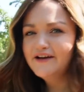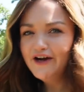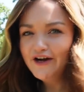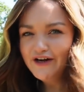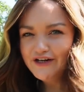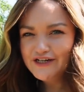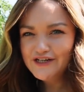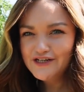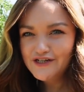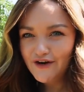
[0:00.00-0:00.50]

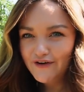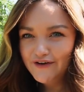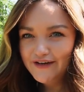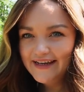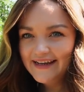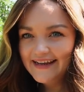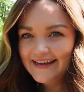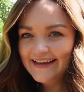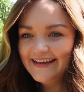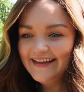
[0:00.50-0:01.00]
gonna show
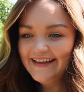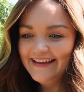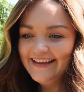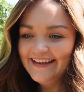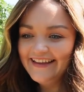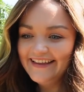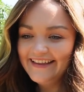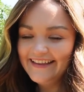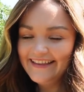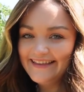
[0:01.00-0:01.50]
you
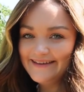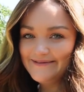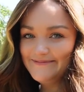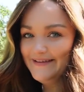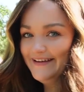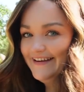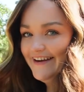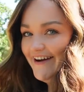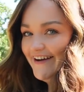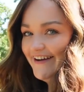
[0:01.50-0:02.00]
the
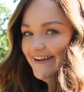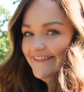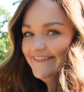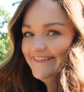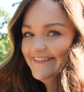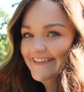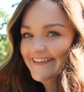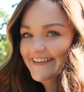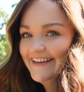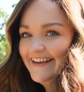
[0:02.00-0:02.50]

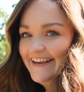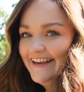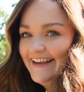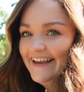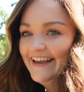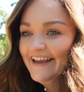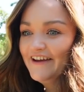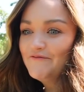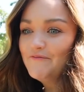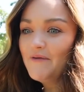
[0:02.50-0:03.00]
beehives
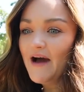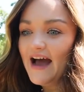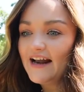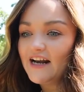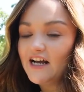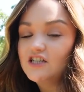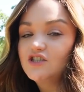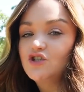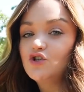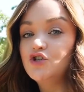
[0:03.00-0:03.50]

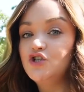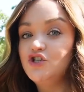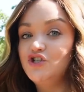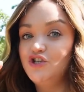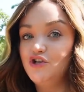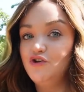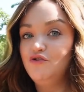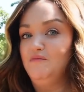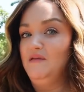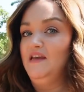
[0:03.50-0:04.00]
and I'll just
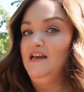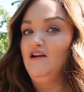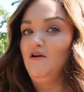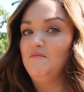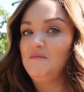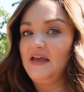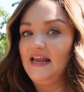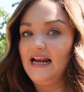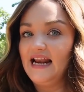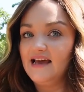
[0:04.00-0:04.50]
zoom in
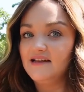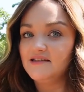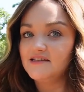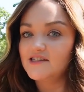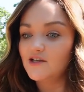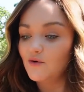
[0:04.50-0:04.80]
on my lens.